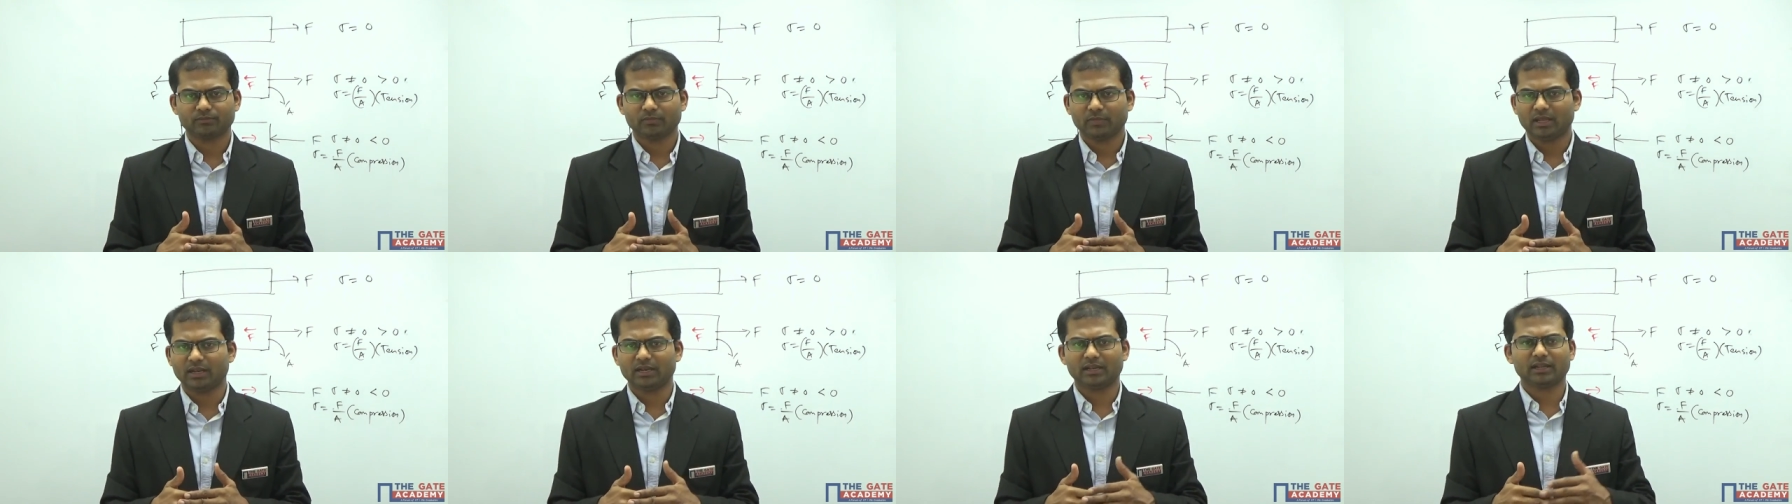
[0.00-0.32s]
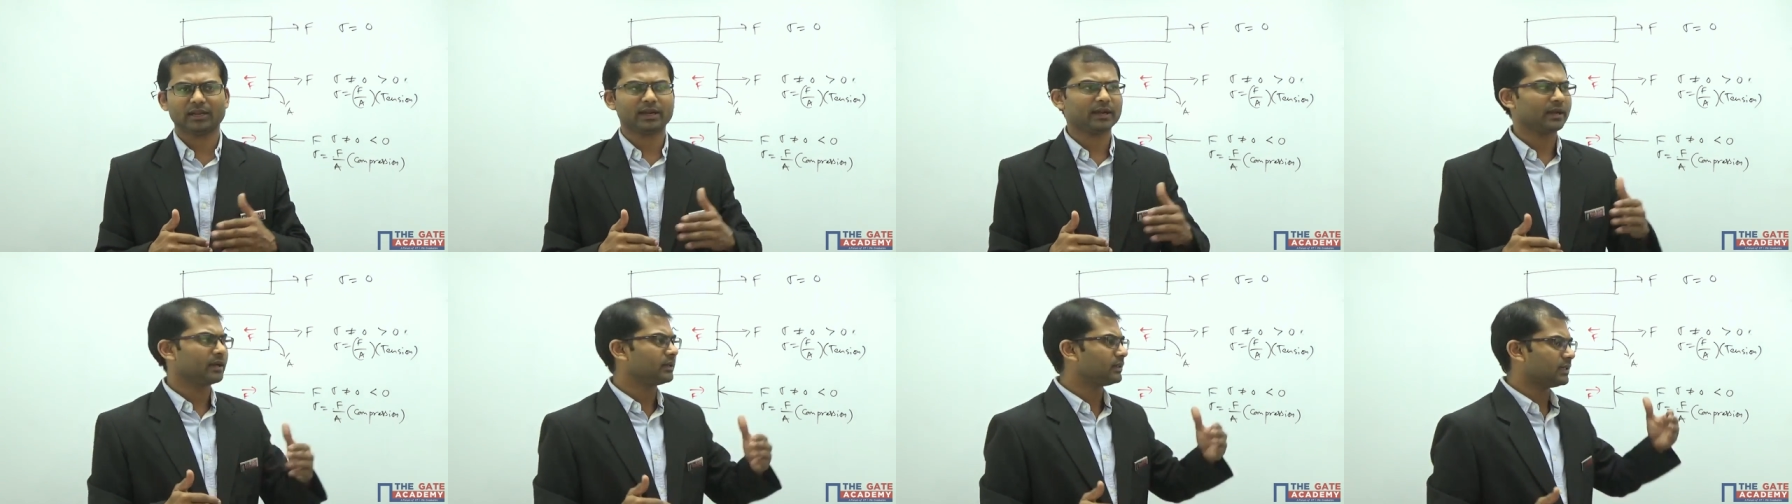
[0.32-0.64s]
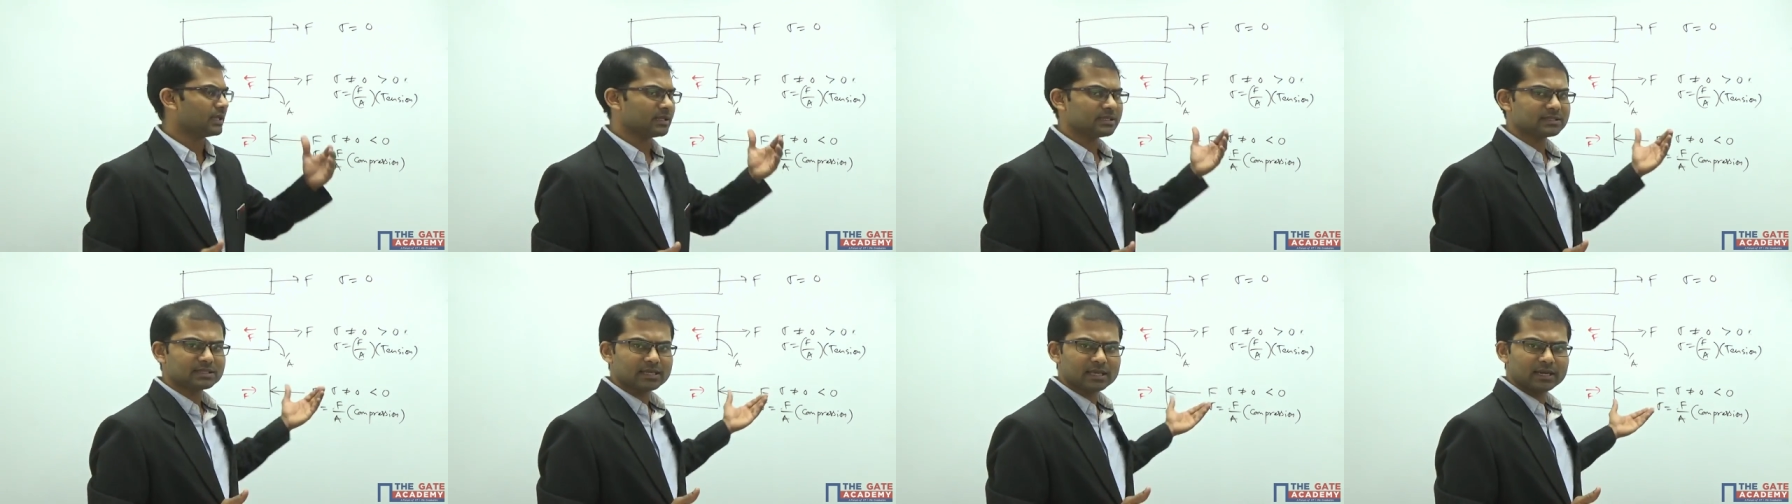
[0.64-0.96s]
And regarding
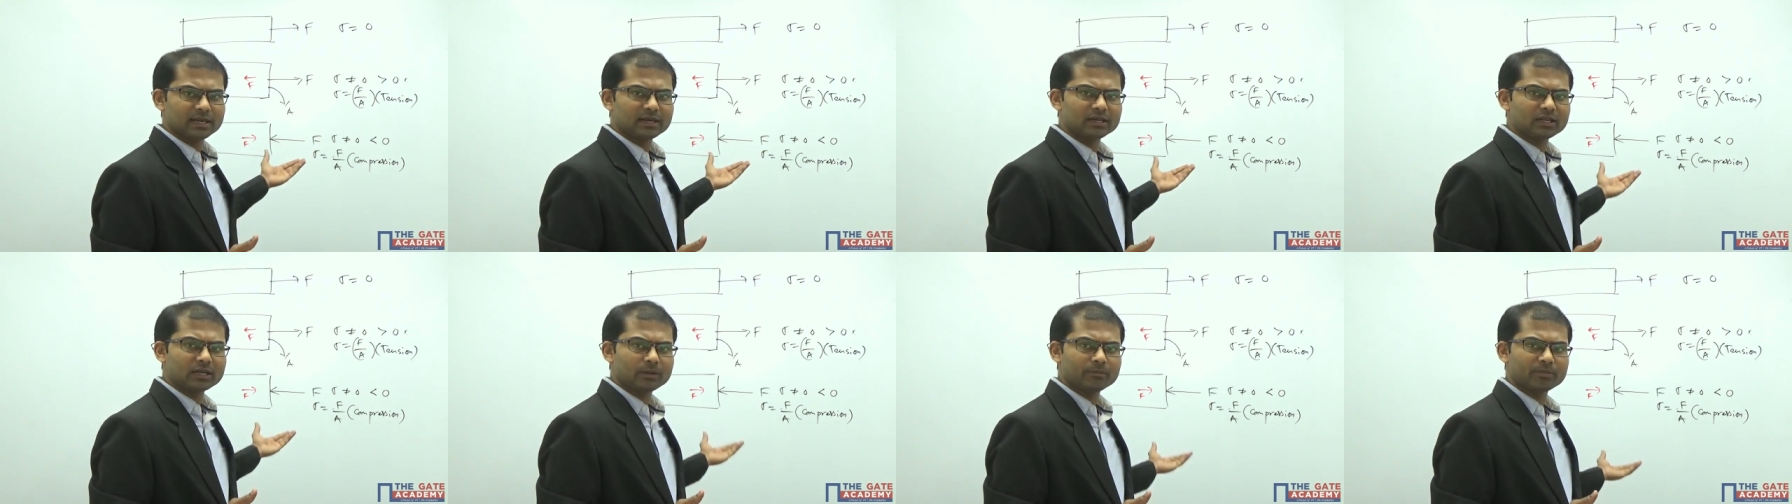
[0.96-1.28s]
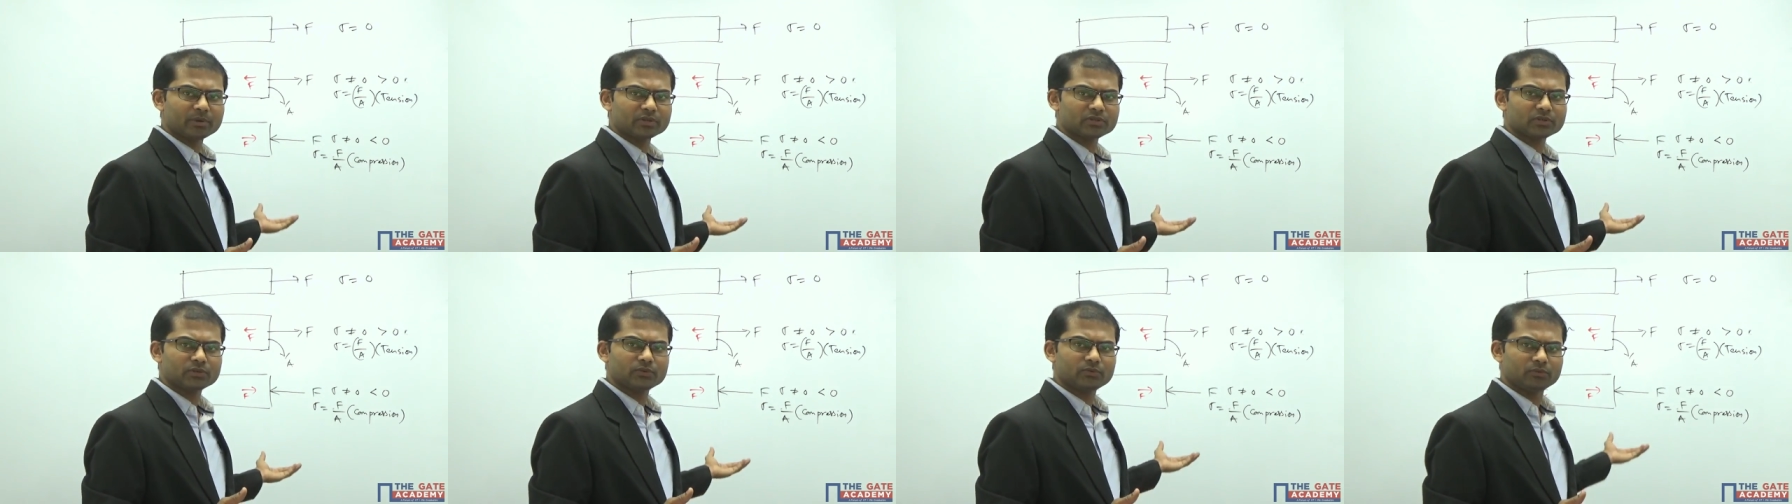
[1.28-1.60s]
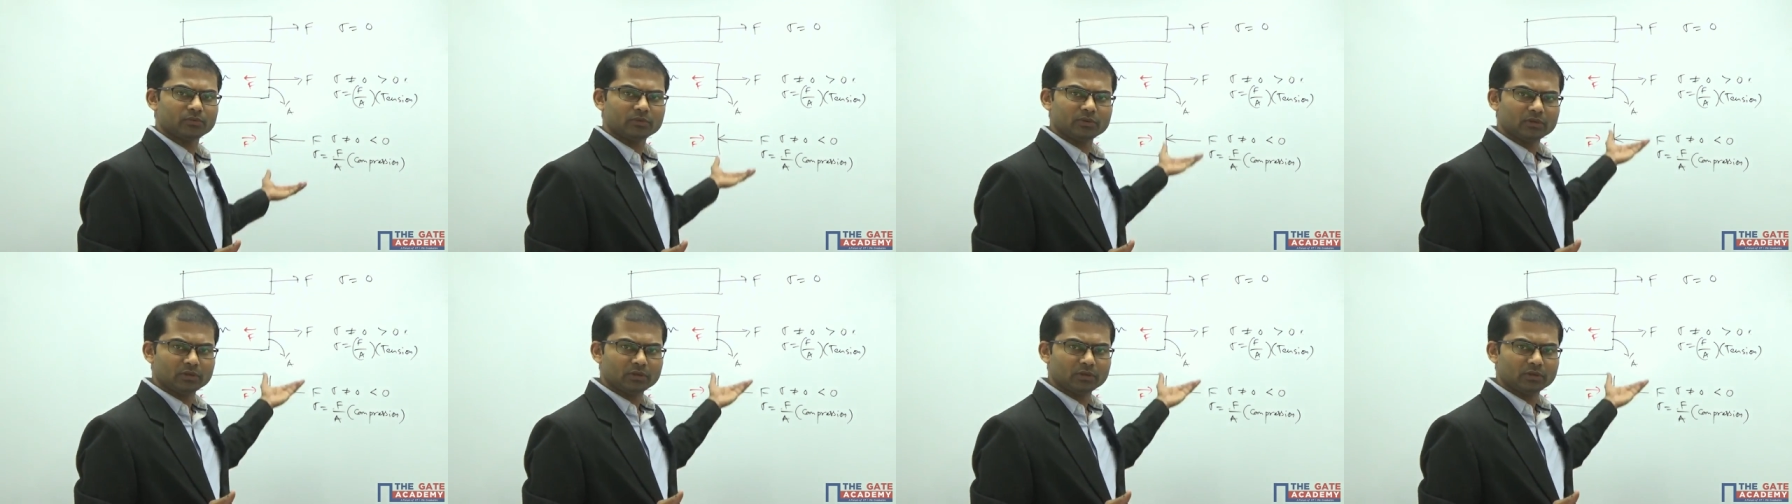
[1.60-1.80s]
tensile and compressive